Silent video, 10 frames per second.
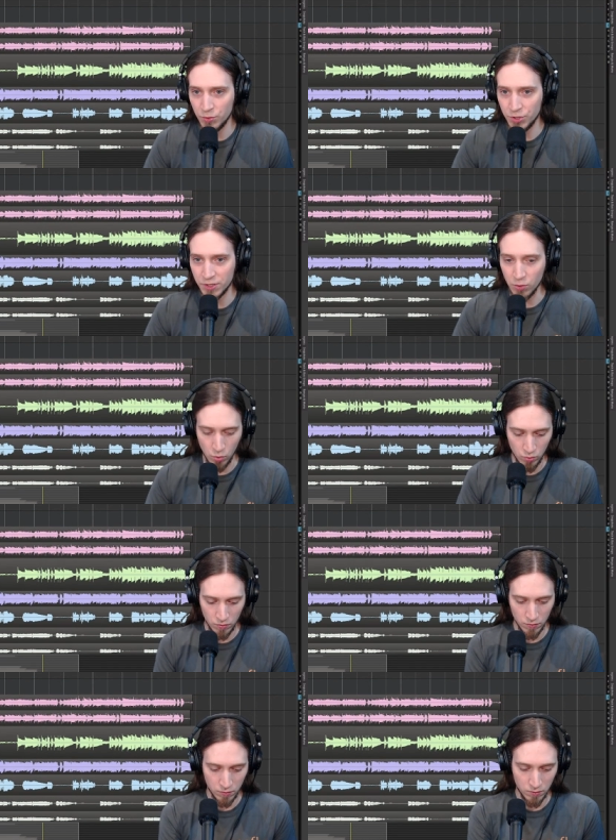which is cool.
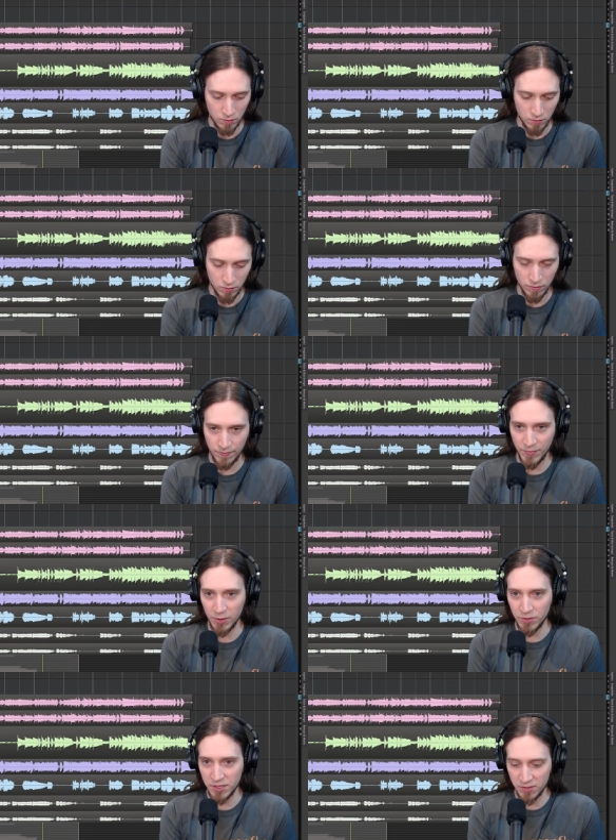
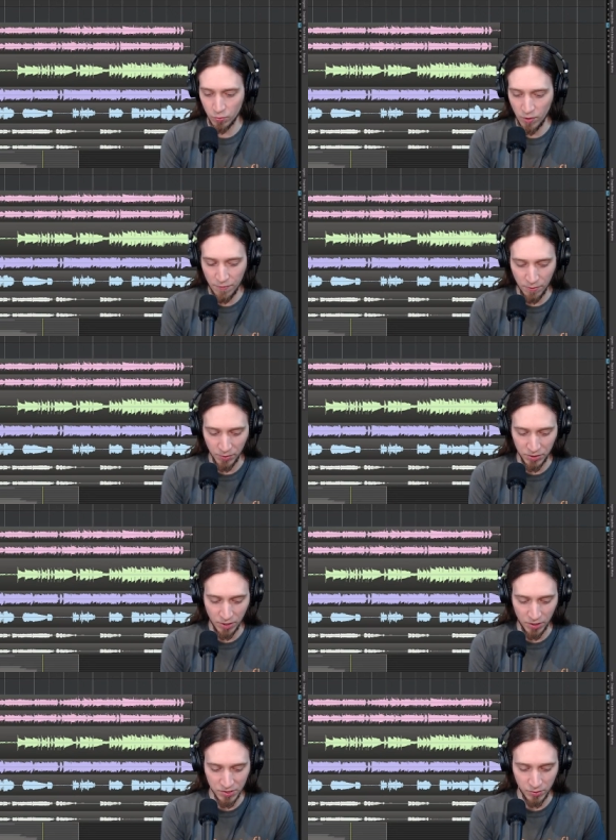Now this is rhythm
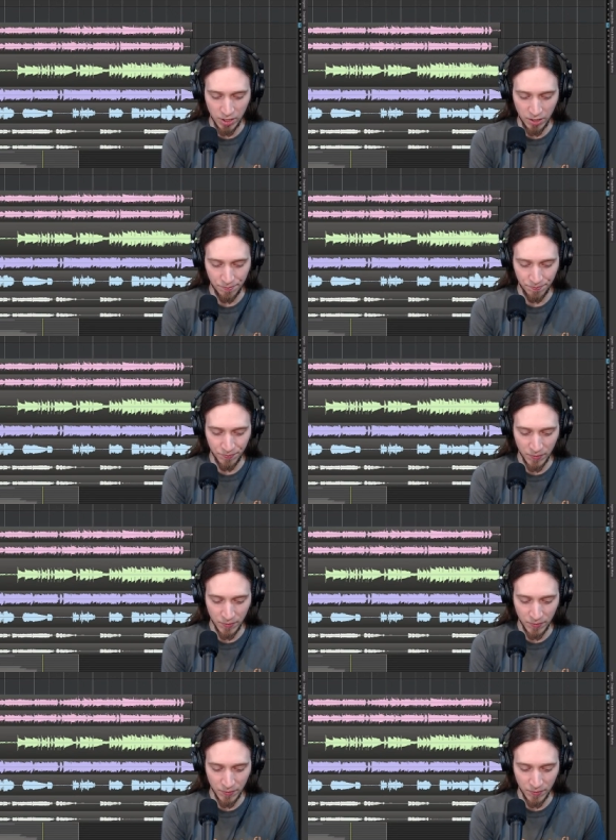guitars, okay?